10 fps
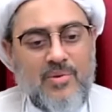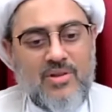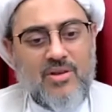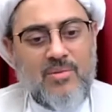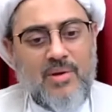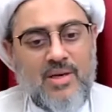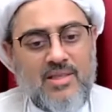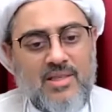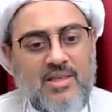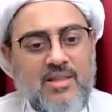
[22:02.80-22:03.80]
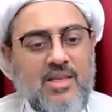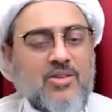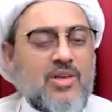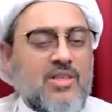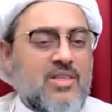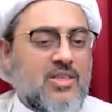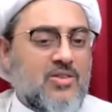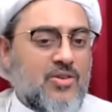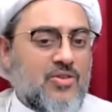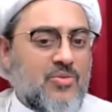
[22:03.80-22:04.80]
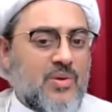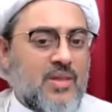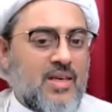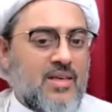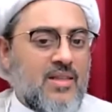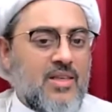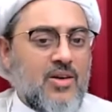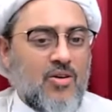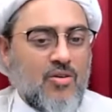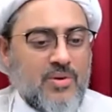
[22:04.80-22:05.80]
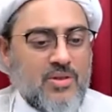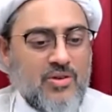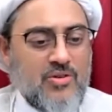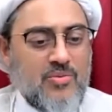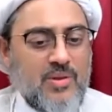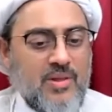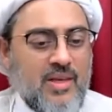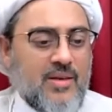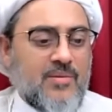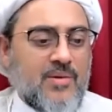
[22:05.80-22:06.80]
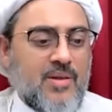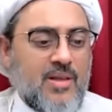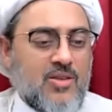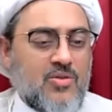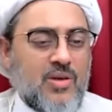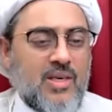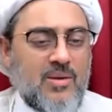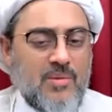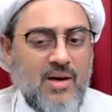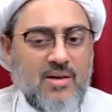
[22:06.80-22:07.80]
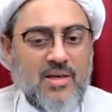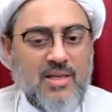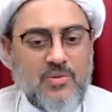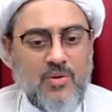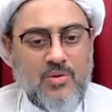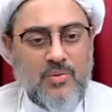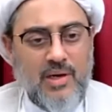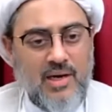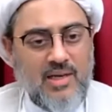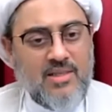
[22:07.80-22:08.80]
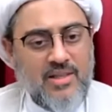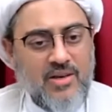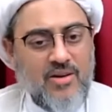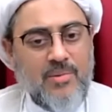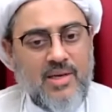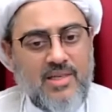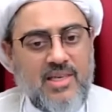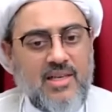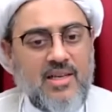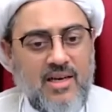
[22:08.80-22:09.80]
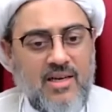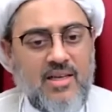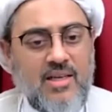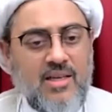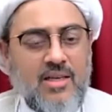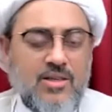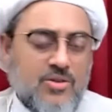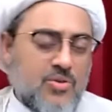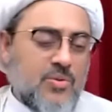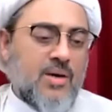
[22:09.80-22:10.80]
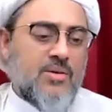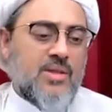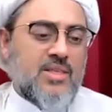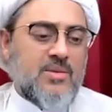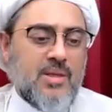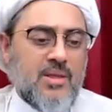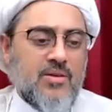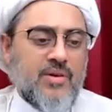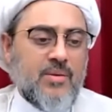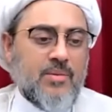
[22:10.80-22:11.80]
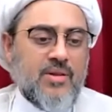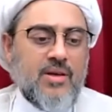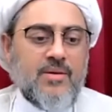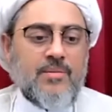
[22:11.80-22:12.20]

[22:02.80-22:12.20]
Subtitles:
the Almighty. The trust is going to be there, the hope is going to be there. So, Iman is what we ask the Almighty Allah throughout this month of Ramadan.